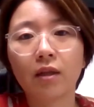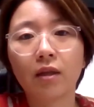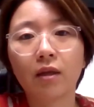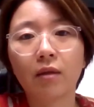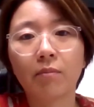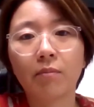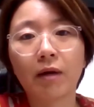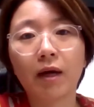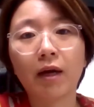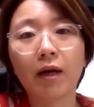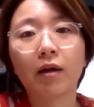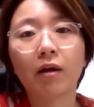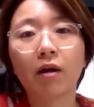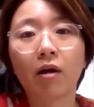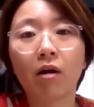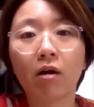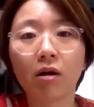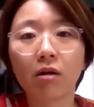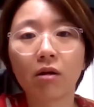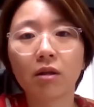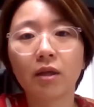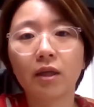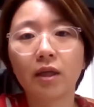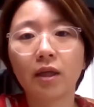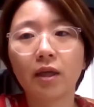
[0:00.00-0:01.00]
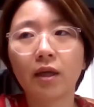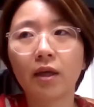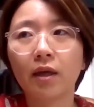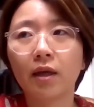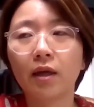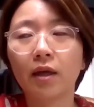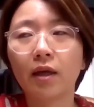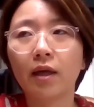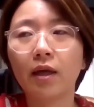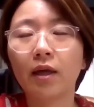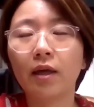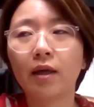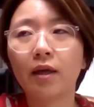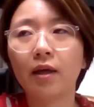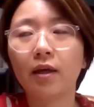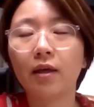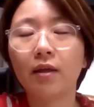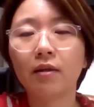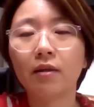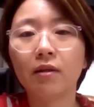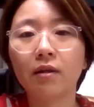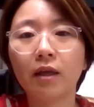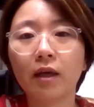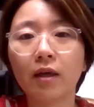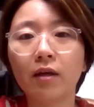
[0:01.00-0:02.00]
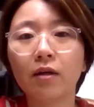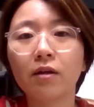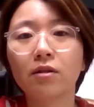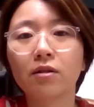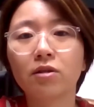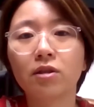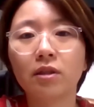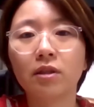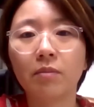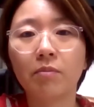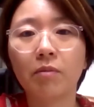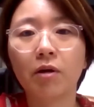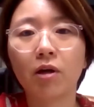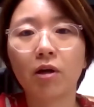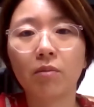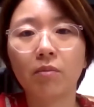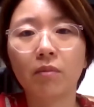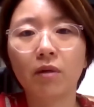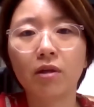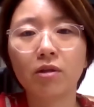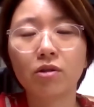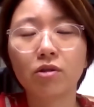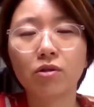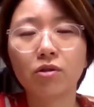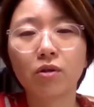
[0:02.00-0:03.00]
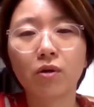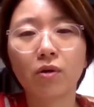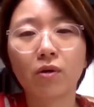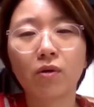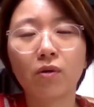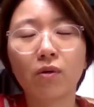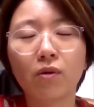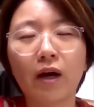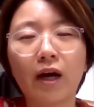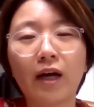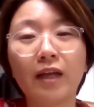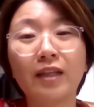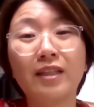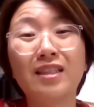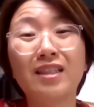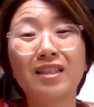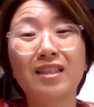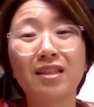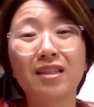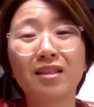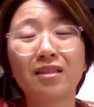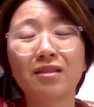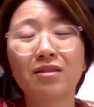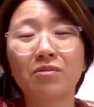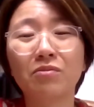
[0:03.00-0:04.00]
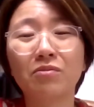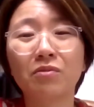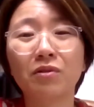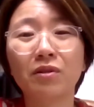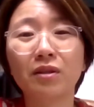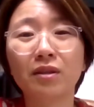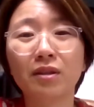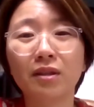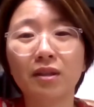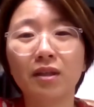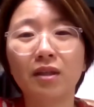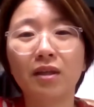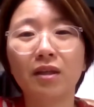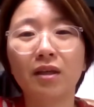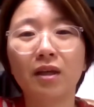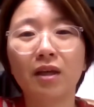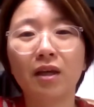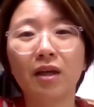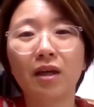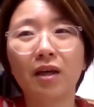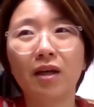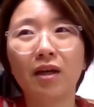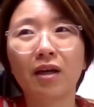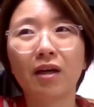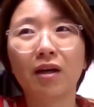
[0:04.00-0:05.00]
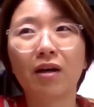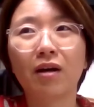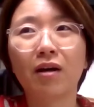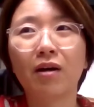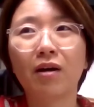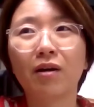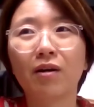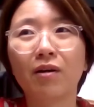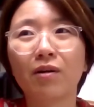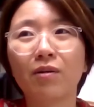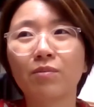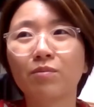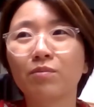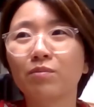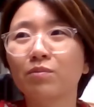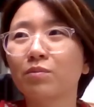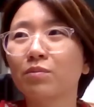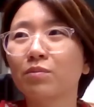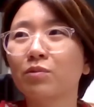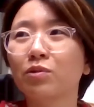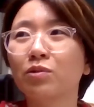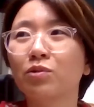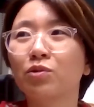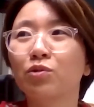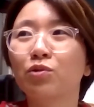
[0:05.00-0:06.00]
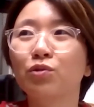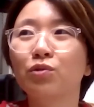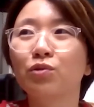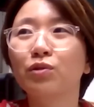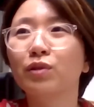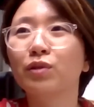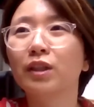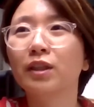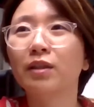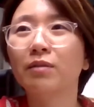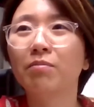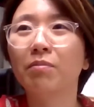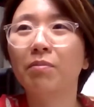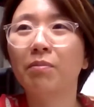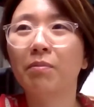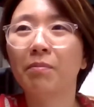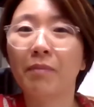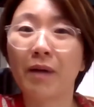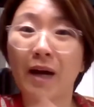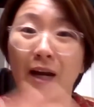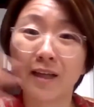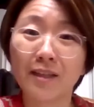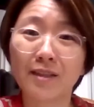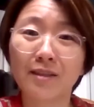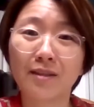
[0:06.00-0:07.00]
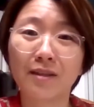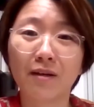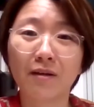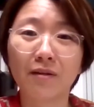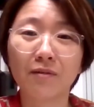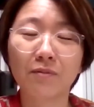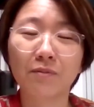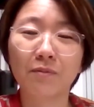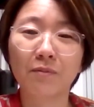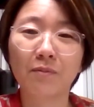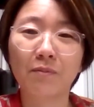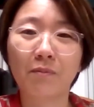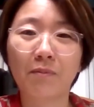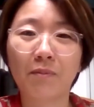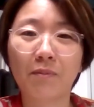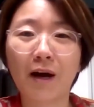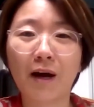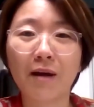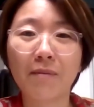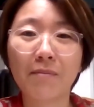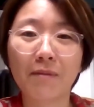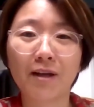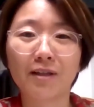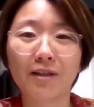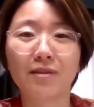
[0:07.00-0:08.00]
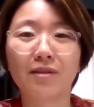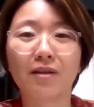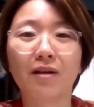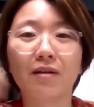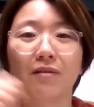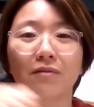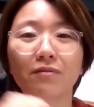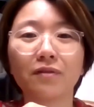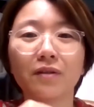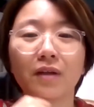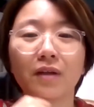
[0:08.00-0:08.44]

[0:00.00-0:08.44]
my colleague in English department. So I didn't really do it myself. by myself.